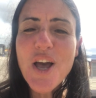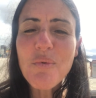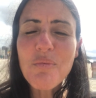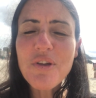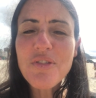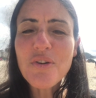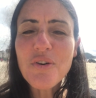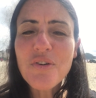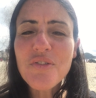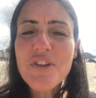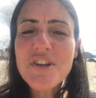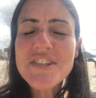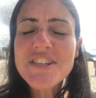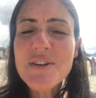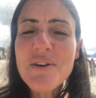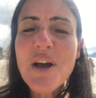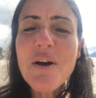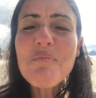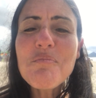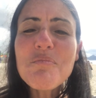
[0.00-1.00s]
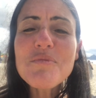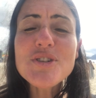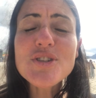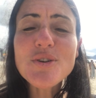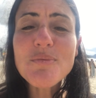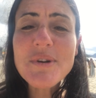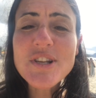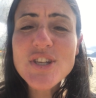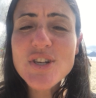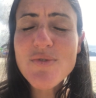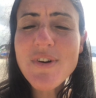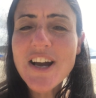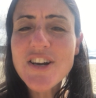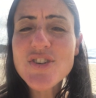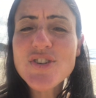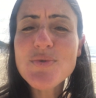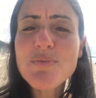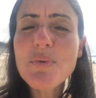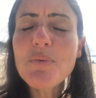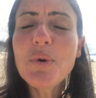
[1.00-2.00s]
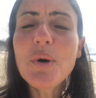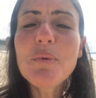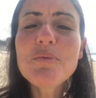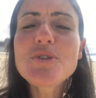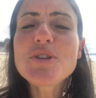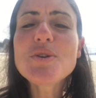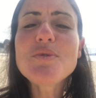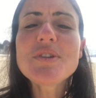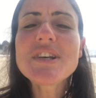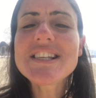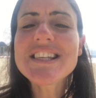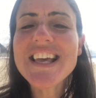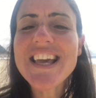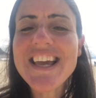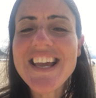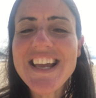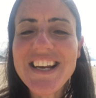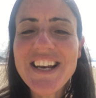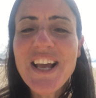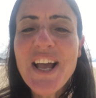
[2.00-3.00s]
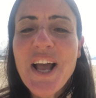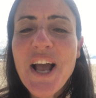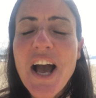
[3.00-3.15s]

with others, and some interactions we will do this in,